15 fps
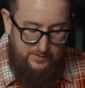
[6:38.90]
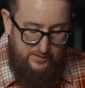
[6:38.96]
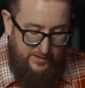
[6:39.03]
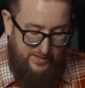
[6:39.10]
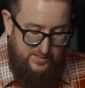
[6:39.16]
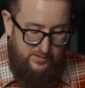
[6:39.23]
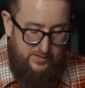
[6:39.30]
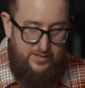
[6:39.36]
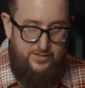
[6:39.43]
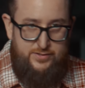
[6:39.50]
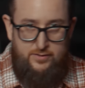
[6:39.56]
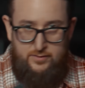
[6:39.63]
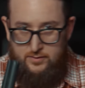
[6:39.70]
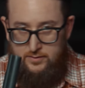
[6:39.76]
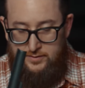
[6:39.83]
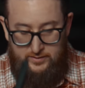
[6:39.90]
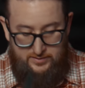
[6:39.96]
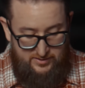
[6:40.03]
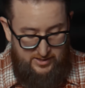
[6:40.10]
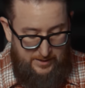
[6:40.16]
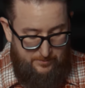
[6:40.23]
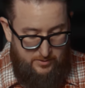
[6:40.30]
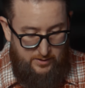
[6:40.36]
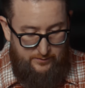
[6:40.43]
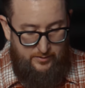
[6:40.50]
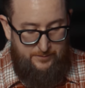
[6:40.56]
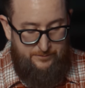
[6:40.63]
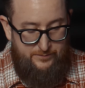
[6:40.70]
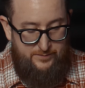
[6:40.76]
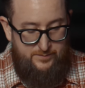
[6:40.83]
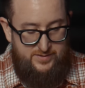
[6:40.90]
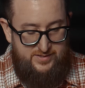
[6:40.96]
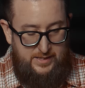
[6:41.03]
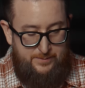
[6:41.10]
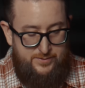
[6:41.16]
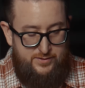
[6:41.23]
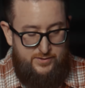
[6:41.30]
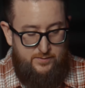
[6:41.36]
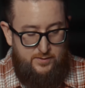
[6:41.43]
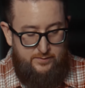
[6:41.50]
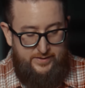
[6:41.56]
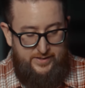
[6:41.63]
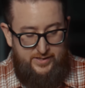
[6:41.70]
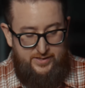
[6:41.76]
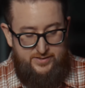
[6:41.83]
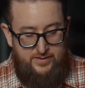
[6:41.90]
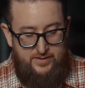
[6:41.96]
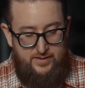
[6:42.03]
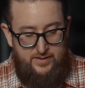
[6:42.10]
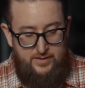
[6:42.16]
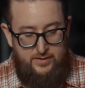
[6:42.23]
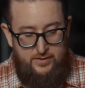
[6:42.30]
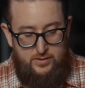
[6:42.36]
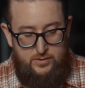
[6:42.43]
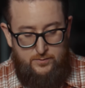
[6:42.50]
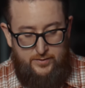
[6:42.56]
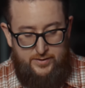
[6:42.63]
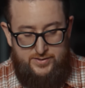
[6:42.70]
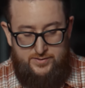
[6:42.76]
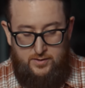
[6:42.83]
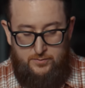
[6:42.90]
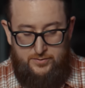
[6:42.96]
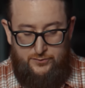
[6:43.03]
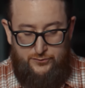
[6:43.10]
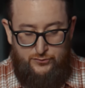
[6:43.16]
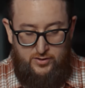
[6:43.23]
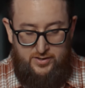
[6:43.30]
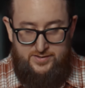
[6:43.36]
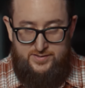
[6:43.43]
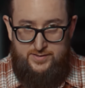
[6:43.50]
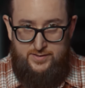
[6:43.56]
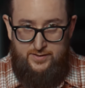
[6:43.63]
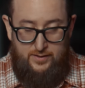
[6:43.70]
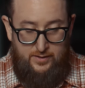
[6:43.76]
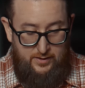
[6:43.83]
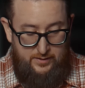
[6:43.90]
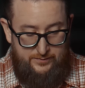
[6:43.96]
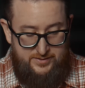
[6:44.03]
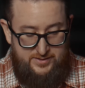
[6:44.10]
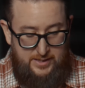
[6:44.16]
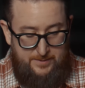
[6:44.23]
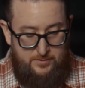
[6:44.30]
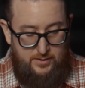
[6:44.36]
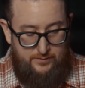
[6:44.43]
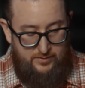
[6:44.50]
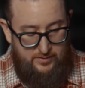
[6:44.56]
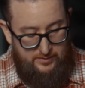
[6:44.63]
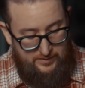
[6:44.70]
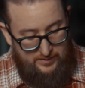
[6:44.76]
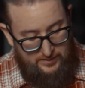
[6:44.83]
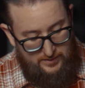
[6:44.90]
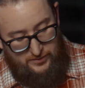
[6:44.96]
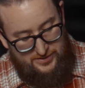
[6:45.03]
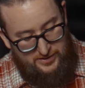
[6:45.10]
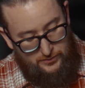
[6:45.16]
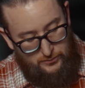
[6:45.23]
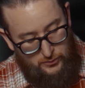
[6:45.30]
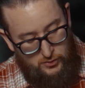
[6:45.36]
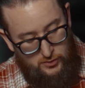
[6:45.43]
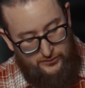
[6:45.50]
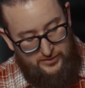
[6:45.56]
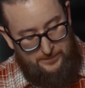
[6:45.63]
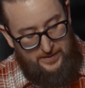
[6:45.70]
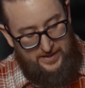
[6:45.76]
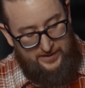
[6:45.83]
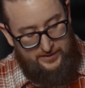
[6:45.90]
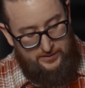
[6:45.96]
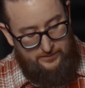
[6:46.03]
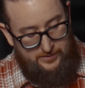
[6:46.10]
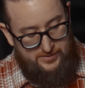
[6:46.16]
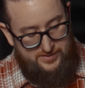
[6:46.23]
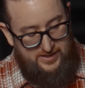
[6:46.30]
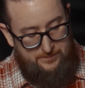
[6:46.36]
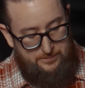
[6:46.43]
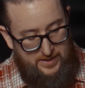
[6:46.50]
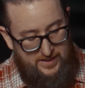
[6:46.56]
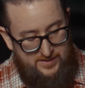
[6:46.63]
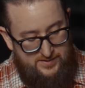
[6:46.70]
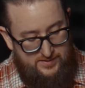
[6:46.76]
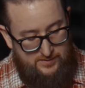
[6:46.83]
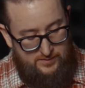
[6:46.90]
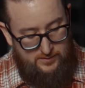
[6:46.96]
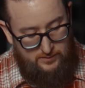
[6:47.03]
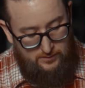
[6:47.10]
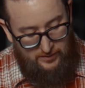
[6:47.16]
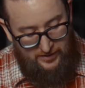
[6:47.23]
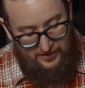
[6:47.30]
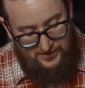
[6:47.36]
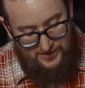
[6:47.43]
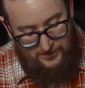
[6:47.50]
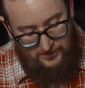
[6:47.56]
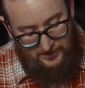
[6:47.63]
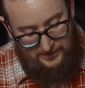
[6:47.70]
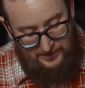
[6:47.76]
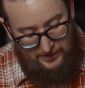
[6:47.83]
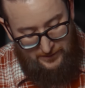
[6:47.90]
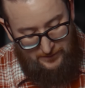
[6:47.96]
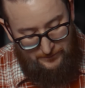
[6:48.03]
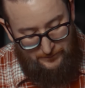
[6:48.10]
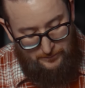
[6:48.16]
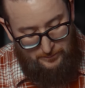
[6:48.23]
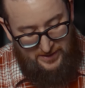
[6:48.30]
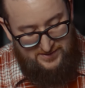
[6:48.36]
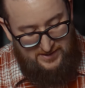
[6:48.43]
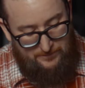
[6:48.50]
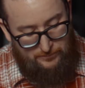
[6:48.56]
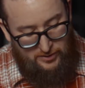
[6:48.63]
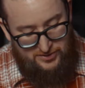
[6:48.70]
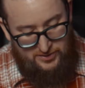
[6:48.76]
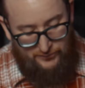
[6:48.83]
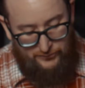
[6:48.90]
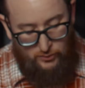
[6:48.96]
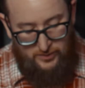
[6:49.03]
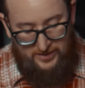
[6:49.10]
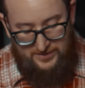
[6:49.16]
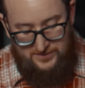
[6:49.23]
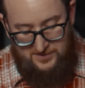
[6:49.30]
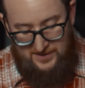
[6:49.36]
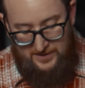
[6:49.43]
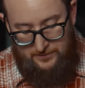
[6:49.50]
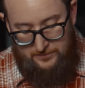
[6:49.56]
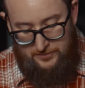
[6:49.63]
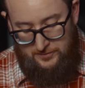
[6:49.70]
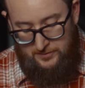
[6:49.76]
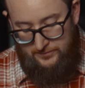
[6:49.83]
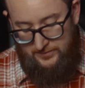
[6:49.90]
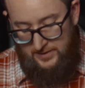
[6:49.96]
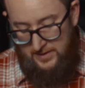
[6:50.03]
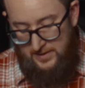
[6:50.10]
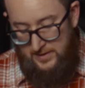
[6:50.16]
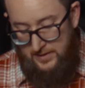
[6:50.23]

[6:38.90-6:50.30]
Lastly is your top cover, same as the 12 gauge. You want to start with the front of the top cover. There is a groove in the back of the rear sight base. Go ahead and insert it there. Maintain pressure forward into that groove.